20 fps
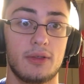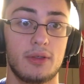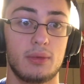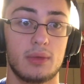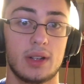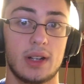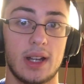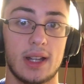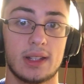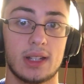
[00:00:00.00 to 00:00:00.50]
when
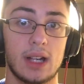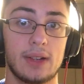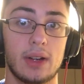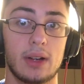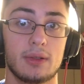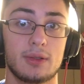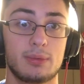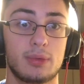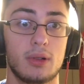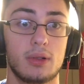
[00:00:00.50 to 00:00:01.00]
an
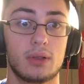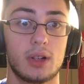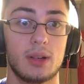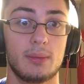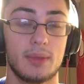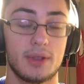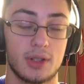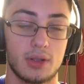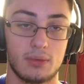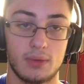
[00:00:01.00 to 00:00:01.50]
antivirus program
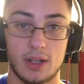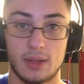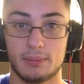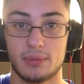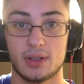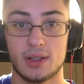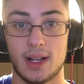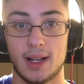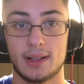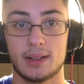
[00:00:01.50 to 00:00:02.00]
is already
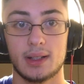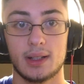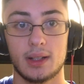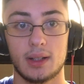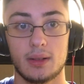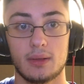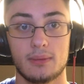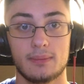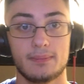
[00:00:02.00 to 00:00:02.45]
protecting you.